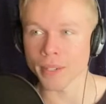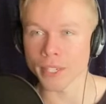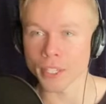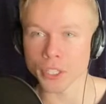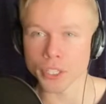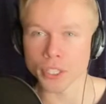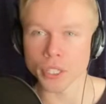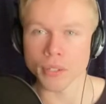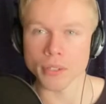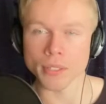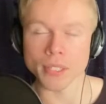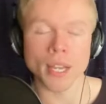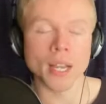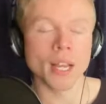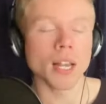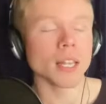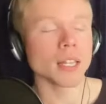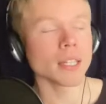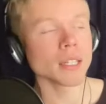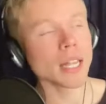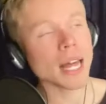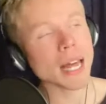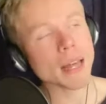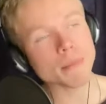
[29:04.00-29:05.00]
shows.
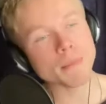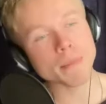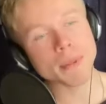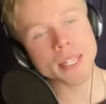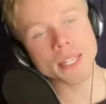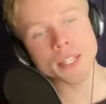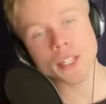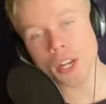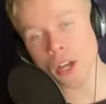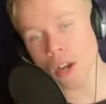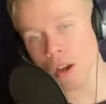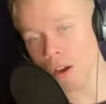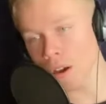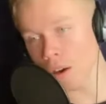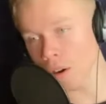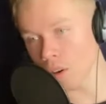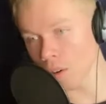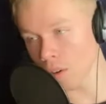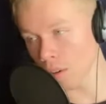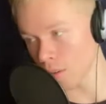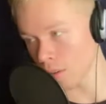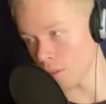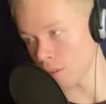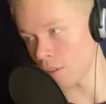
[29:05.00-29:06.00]
Let me
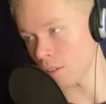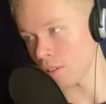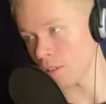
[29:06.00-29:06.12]
know.